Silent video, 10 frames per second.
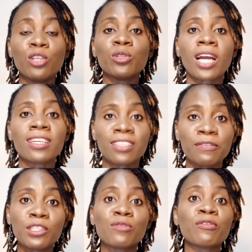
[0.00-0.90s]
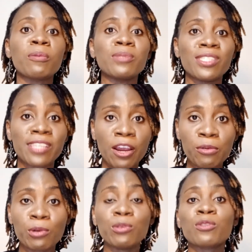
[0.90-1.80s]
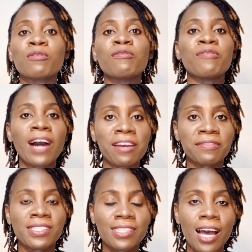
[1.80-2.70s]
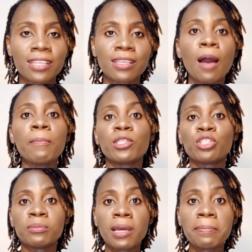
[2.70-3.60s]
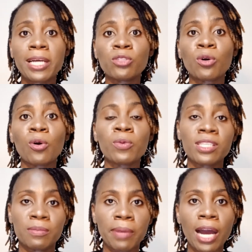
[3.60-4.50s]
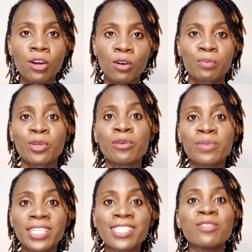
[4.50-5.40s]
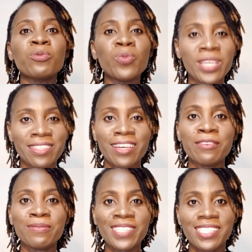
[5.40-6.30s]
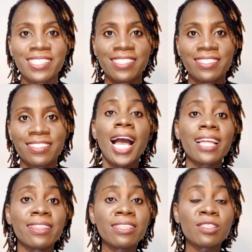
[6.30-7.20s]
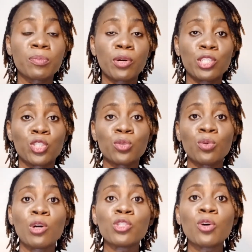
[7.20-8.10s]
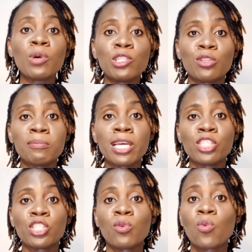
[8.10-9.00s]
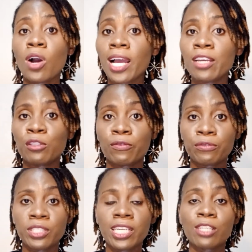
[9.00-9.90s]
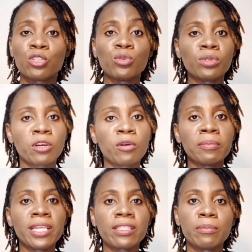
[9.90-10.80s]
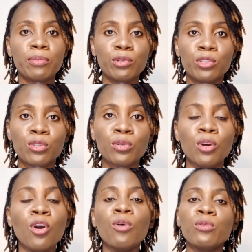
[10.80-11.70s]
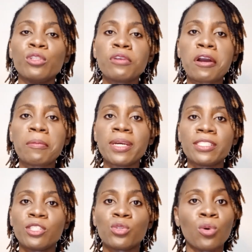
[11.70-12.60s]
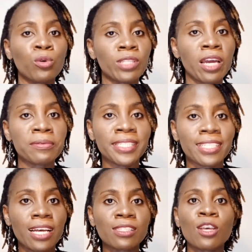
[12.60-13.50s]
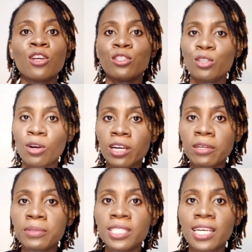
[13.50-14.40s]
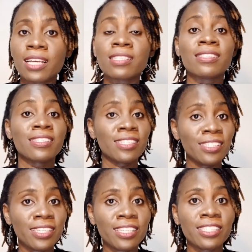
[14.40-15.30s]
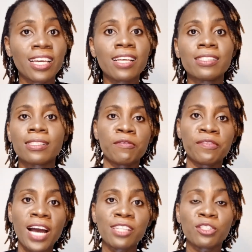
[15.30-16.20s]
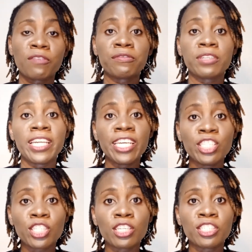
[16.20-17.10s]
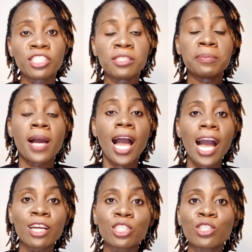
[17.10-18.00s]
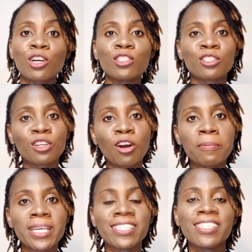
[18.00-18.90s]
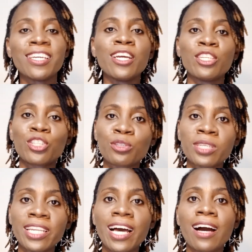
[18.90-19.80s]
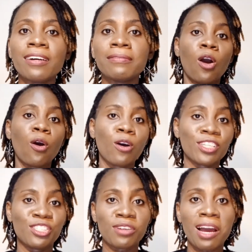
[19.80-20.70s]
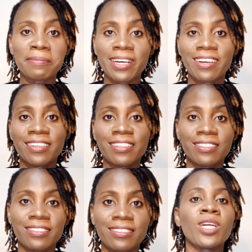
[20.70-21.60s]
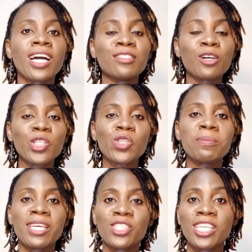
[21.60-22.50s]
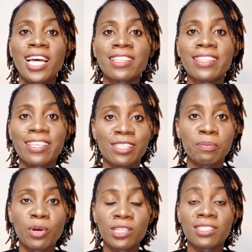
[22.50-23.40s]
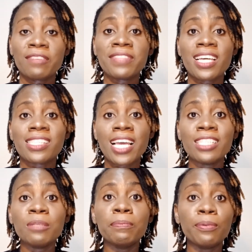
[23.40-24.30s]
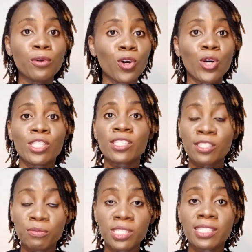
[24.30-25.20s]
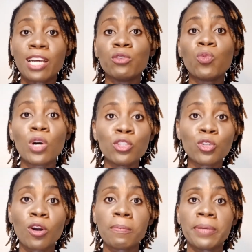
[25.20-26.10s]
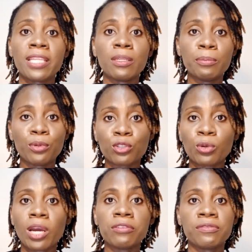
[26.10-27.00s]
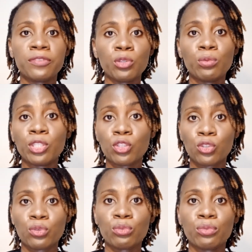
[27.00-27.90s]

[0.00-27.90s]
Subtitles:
You can give it from 0 to 5 stars, but remember to always back up your rating with a reason. At this point, you also want to mention what kind of readers you recommend the book to. Would you recommend it to older readers, younger readers, teenagers, fans of relationship, action, comedy, thriller, or drama? You can also mention at this point if there is any book or series that you want to compare the book you are reviewing to.